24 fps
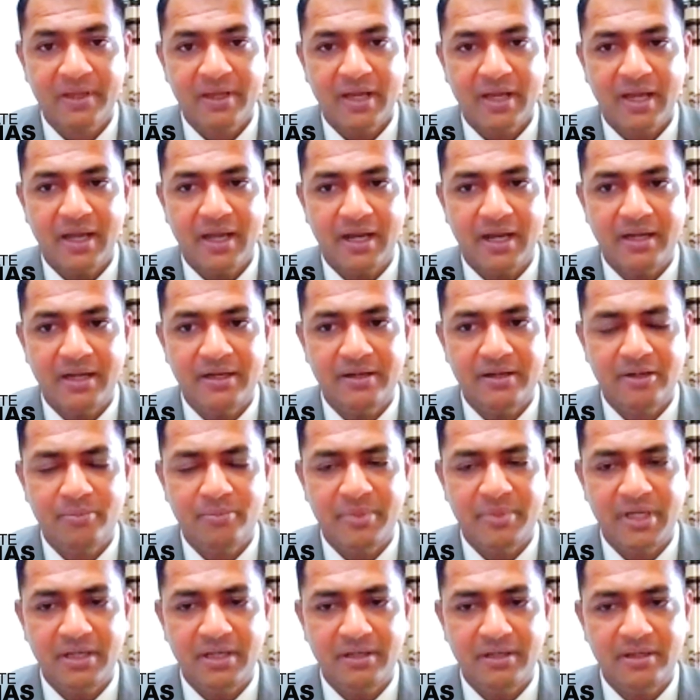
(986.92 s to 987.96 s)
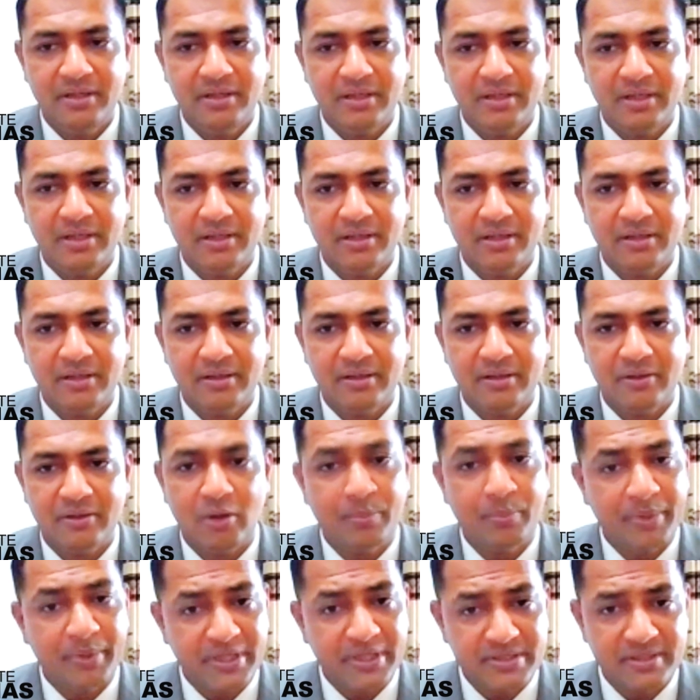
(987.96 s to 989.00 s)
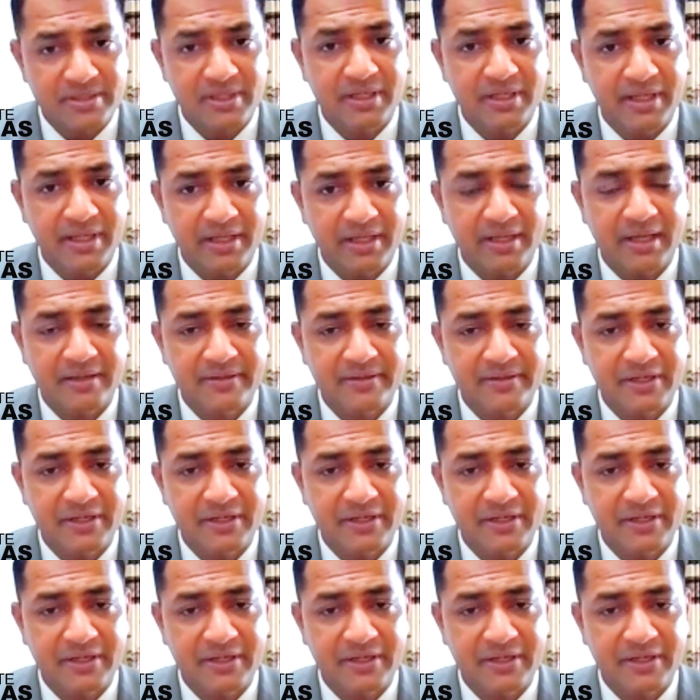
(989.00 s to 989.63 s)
And being in operational area,